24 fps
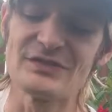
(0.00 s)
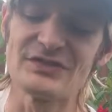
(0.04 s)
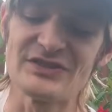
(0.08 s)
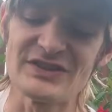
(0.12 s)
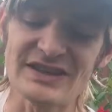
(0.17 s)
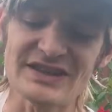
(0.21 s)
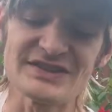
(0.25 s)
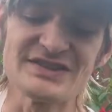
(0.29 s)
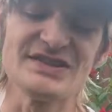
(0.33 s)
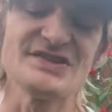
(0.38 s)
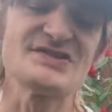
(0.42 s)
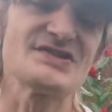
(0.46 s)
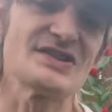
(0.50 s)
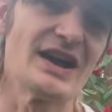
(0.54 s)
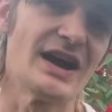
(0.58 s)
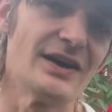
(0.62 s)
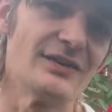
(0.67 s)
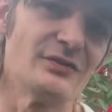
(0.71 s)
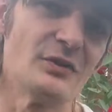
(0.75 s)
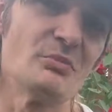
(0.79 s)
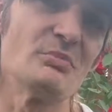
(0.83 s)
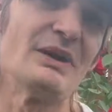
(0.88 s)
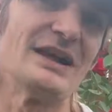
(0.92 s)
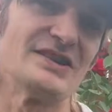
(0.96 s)
thickness
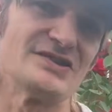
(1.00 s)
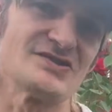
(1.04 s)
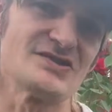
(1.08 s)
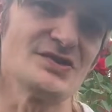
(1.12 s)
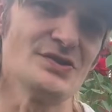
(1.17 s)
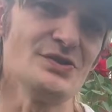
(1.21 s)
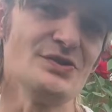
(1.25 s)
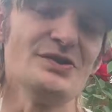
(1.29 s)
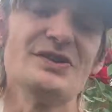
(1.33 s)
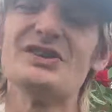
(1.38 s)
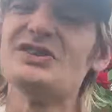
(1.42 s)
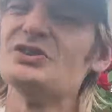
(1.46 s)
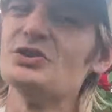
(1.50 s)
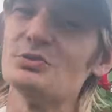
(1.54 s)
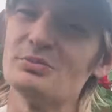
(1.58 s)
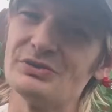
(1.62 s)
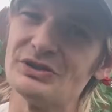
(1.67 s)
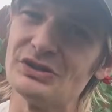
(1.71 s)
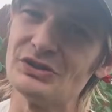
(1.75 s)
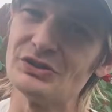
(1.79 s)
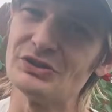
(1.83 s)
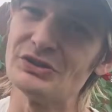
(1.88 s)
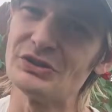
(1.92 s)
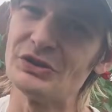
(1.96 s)
of a pencil and you'll
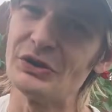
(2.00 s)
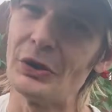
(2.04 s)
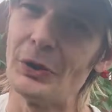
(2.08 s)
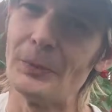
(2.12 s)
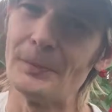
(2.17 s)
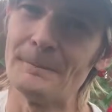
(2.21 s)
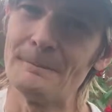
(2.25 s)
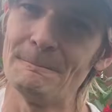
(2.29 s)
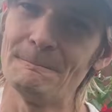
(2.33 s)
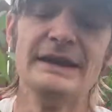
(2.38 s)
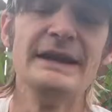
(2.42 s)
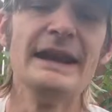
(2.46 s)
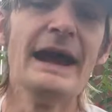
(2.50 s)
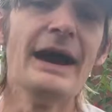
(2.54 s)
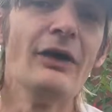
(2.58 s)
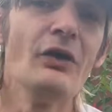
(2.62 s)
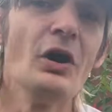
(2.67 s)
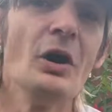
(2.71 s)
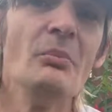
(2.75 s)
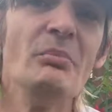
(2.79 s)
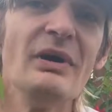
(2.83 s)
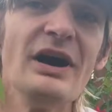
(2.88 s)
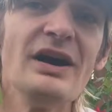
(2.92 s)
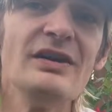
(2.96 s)
be good to go. Now,
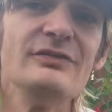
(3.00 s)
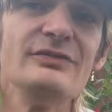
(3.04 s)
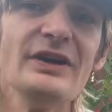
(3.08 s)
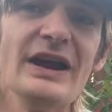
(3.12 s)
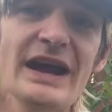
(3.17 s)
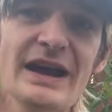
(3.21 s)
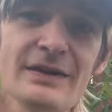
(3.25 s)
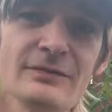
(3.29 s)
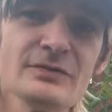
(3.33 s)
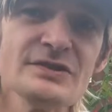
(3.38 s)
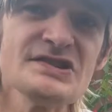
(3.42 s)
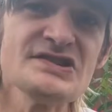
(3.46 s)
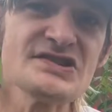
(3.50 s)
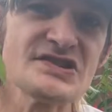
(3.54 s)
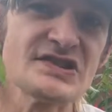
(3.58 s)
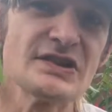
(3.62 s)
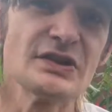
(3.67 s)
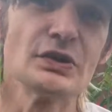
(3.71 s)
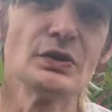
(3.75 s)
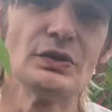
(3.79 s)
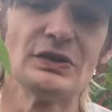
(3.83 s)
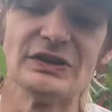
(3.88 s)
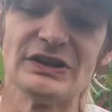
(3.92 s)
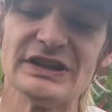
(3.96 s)
above every
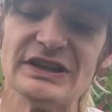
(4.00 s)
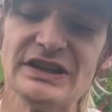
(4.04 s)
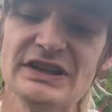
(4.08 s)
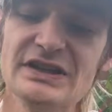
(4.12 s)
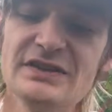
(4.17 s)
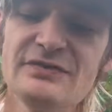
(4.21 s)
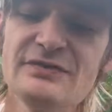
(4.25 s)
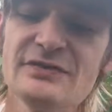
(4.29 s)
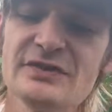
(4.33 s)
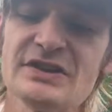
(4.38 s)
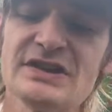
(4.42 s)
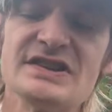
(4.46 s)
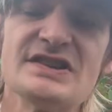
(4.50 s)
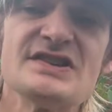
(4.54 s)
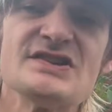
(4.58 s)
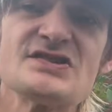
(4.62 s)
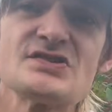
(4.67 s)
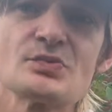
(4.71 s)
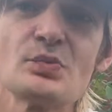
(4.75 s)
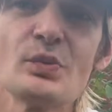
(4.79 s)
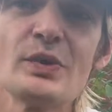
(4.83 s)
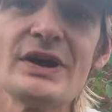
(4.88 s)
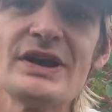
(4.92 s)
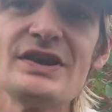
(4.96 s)
single leaf
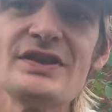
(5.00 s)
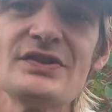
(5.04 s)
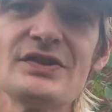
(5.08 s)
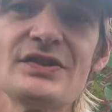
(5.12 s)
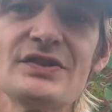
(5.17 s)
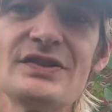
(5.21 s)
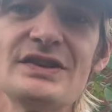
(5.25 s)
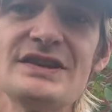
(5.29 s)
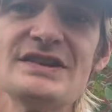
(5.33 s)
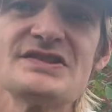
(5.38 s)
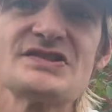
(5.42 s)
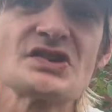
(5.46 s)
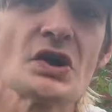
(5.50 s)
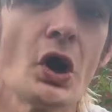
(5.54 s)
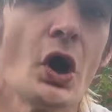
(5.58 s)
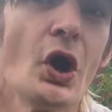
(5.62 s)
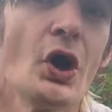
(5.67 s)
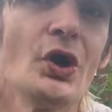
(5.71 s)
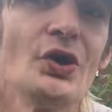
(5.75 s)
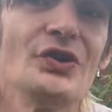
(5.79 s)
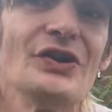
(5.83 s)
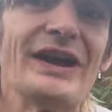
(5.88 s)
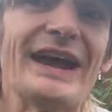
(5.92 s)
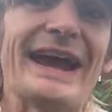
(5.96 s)
is what is
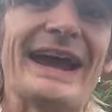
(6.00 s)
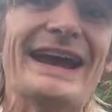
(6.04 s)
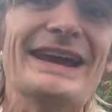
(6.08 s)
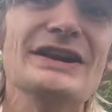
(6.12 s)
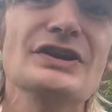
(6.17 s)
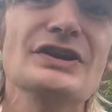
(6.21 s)
called a